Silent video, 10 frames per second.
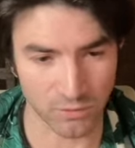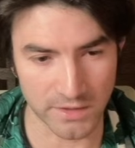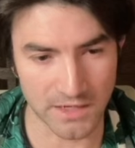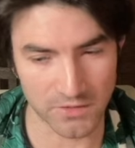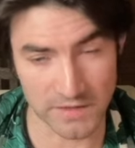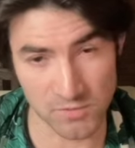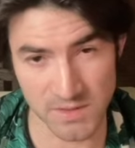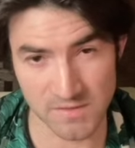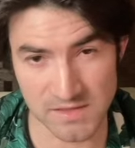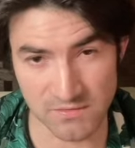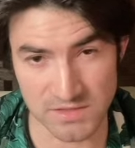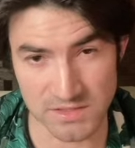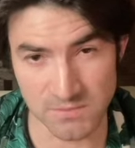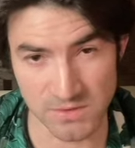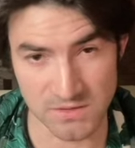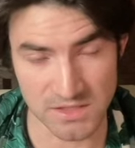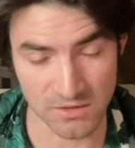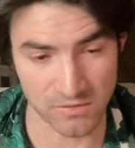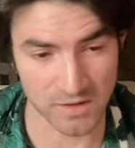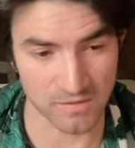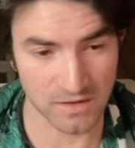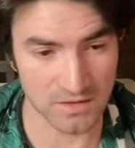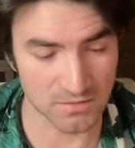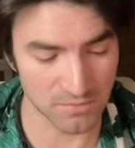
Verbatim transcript: Right now they have about 17 million shares outstanding,